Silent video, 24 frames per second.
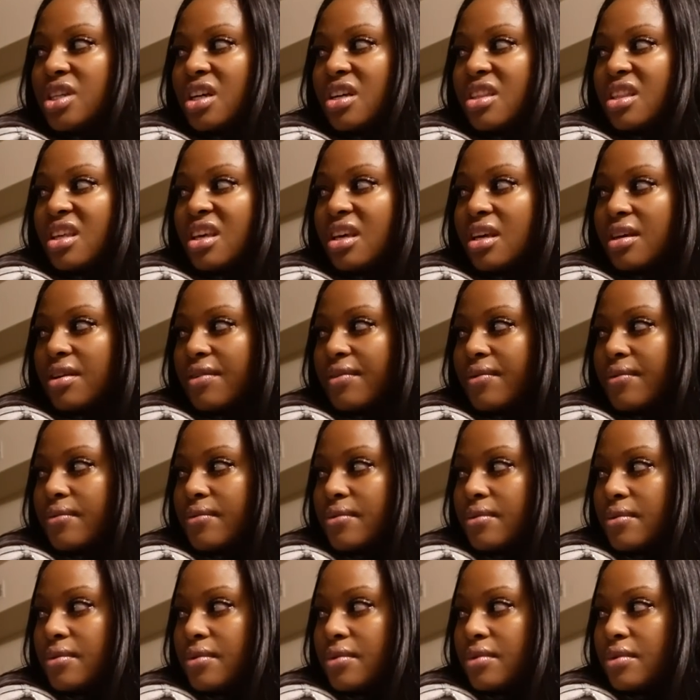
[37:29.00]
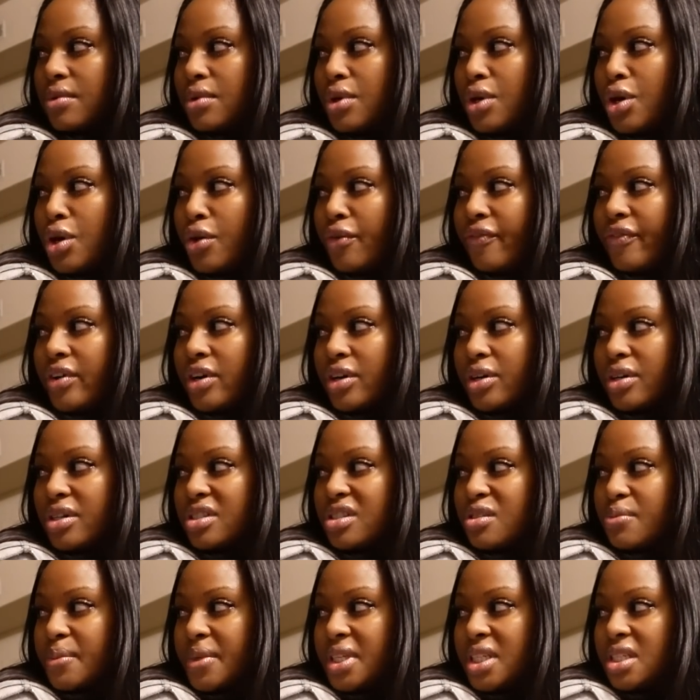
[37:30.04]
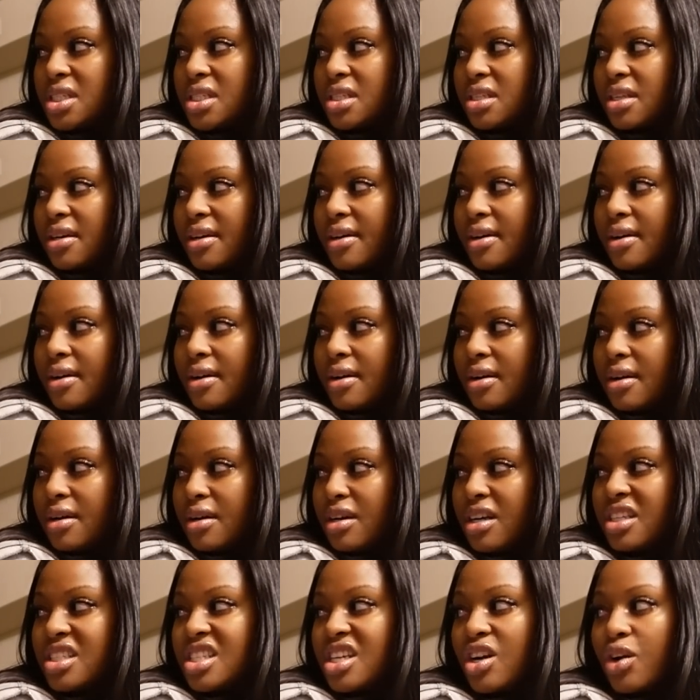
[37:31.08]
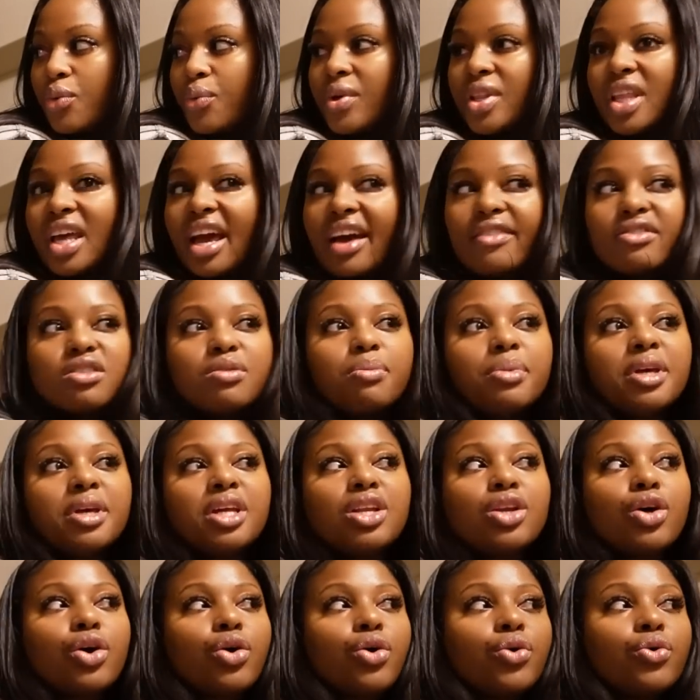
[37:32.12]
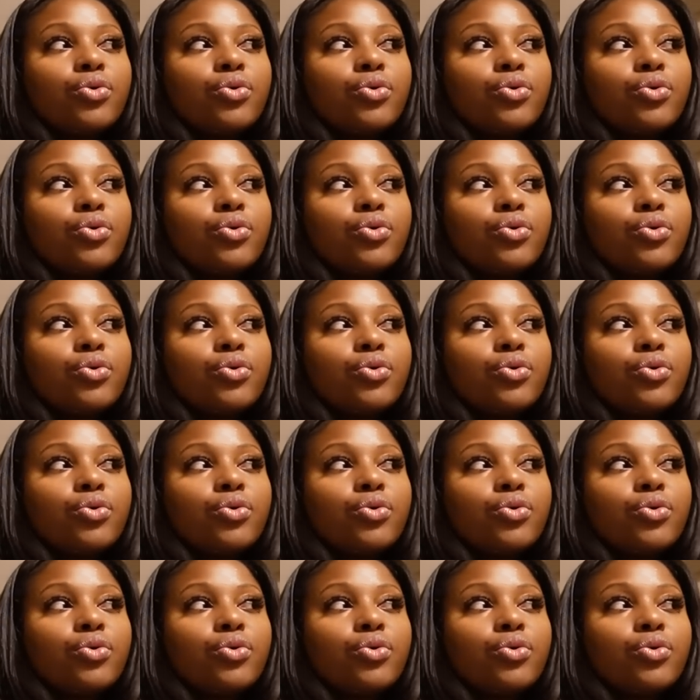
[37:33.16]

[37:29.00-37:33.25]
y'all think for Christmas? Because it don't really have to be no